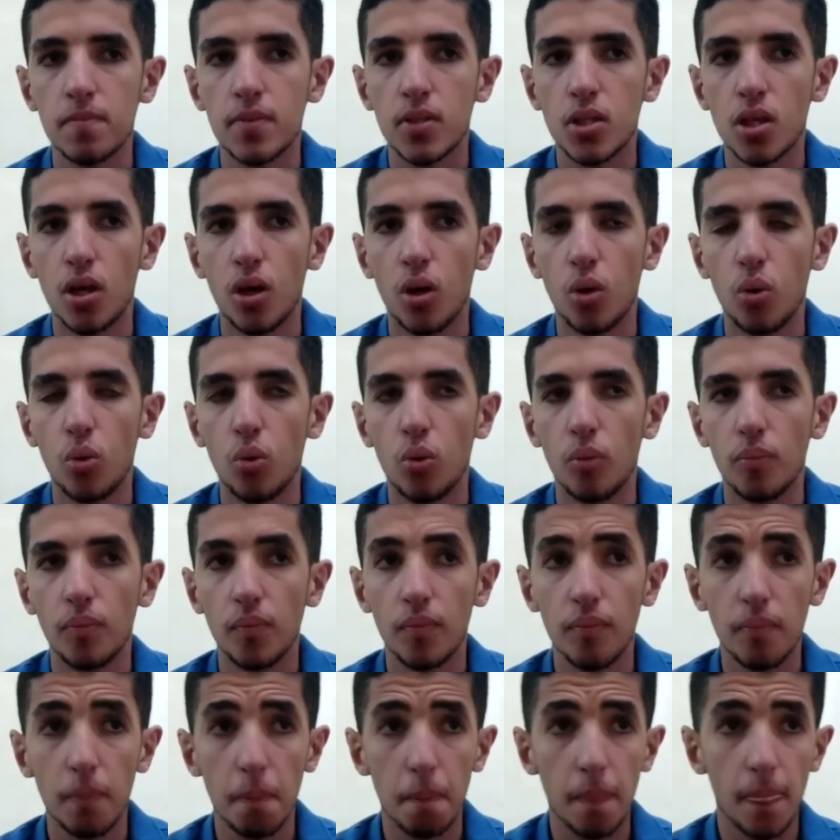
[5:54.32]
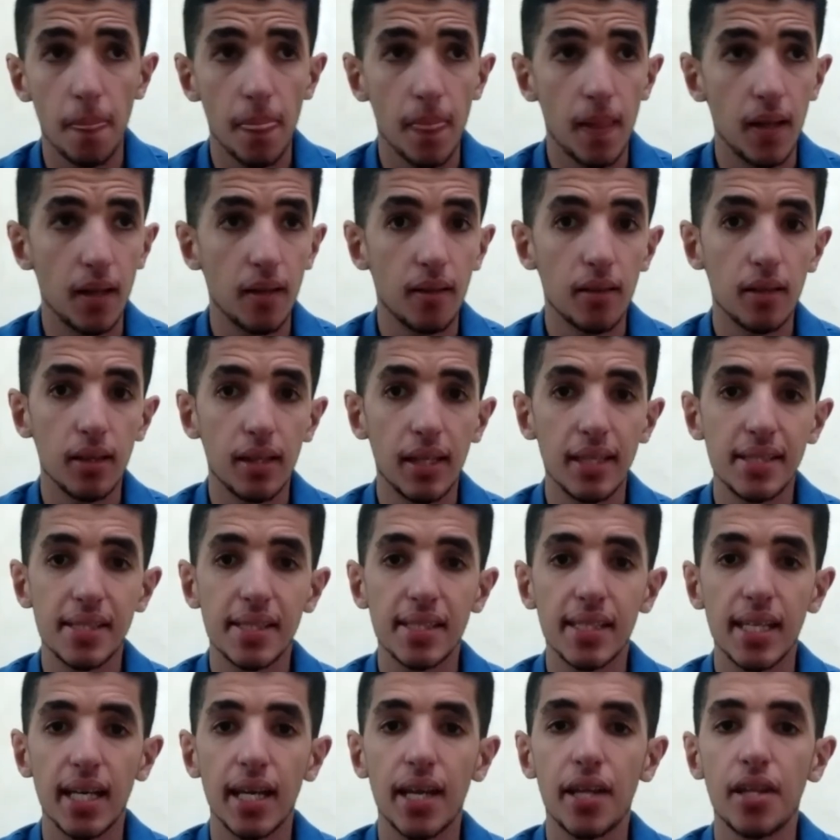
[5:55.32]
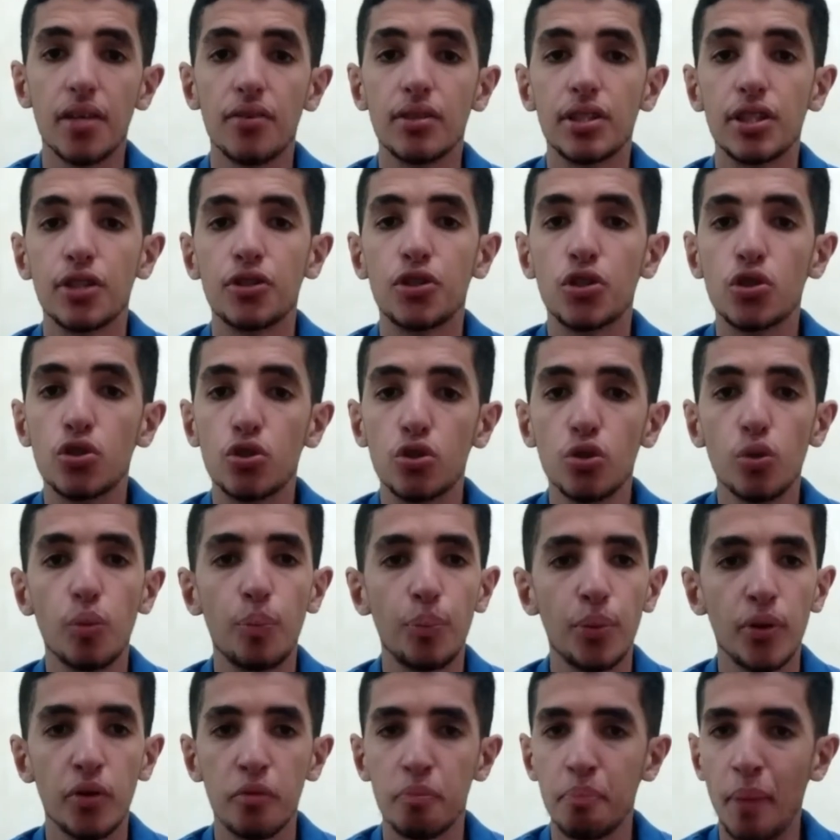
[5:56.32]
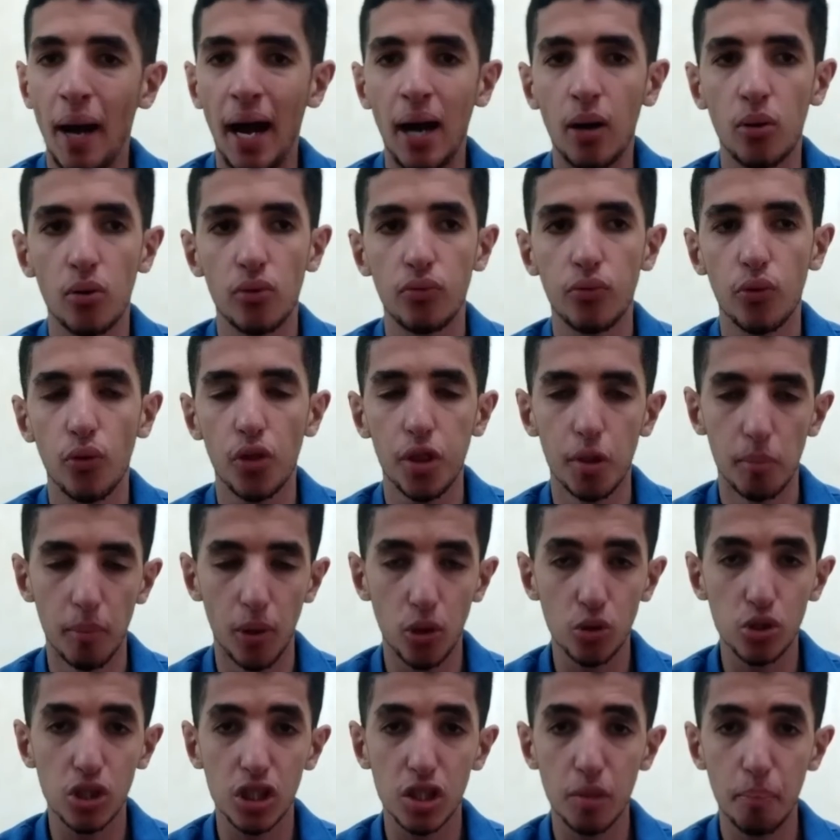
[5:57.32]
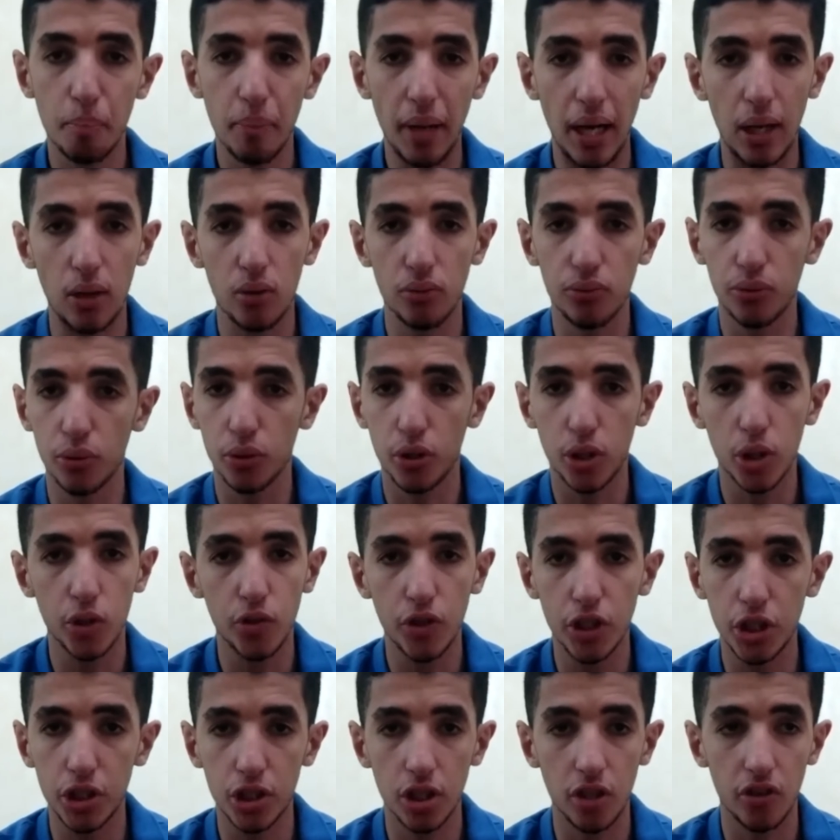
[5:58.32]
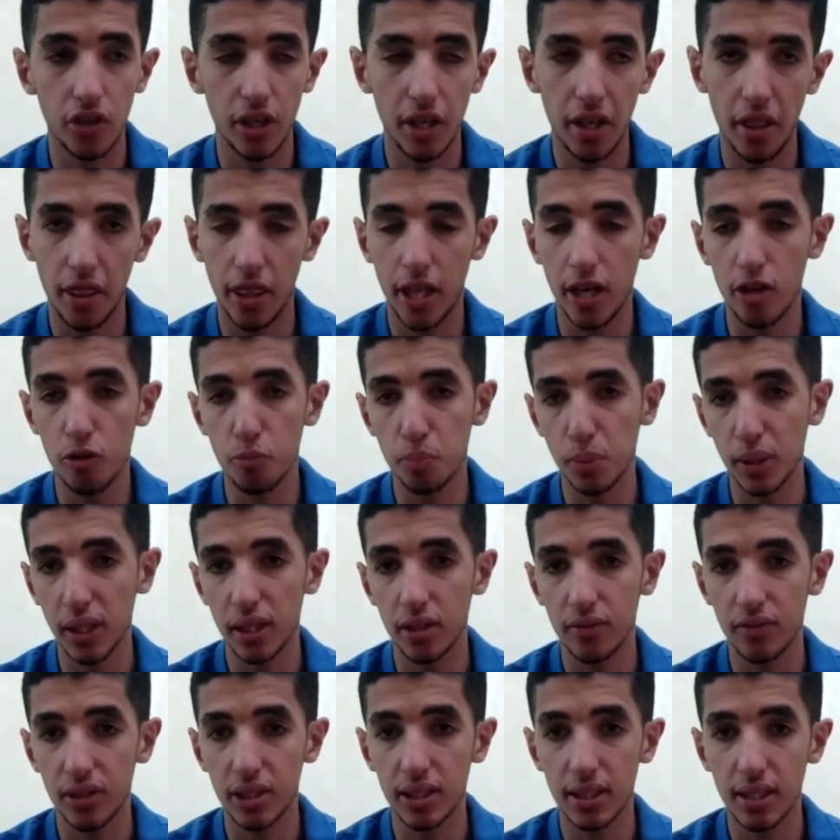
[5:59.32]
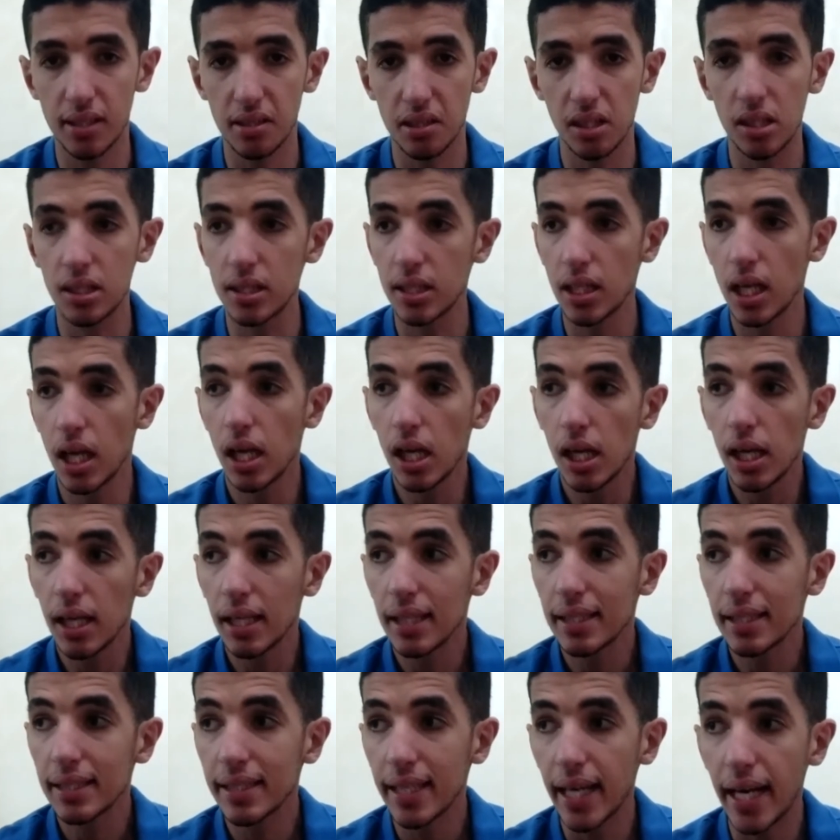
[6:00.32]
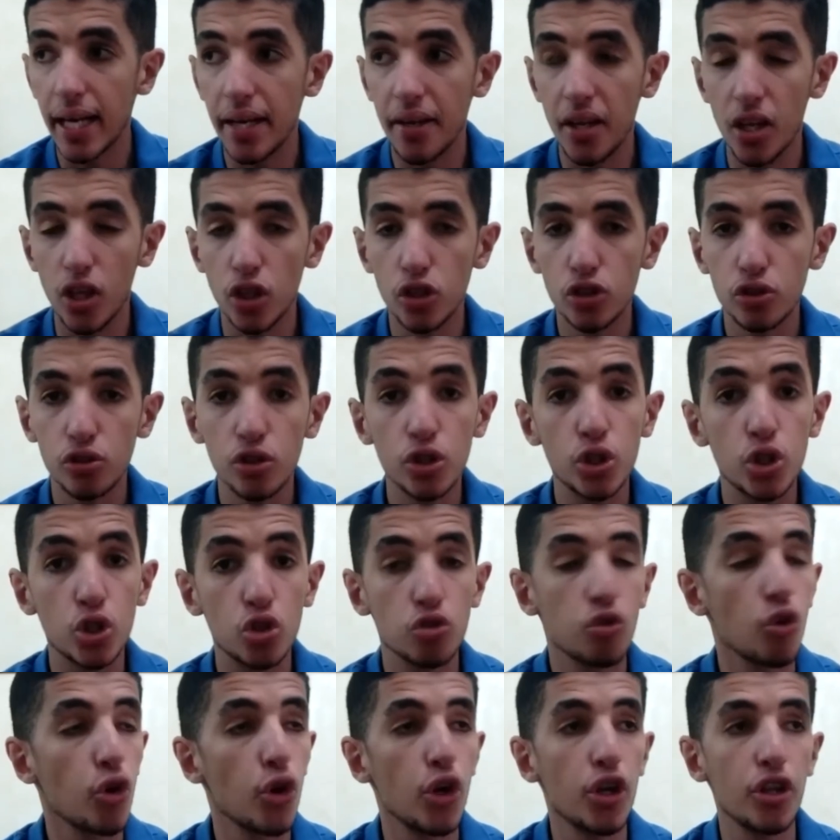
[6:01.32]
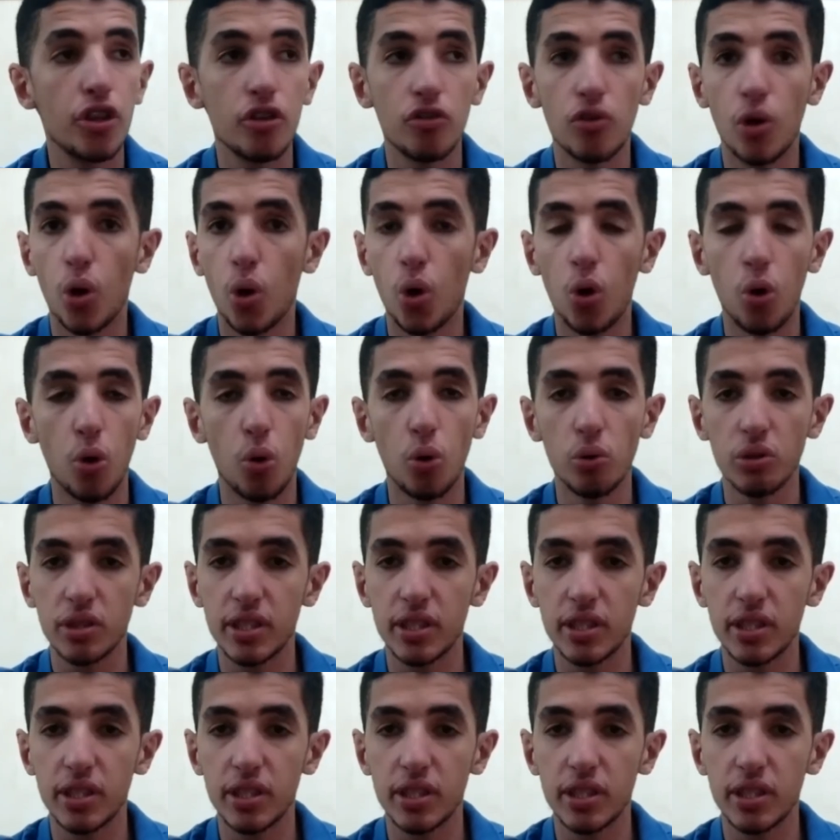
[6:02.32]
So let's say there is a super powerful, the most powerful creature in their plane of existence can destroy the whole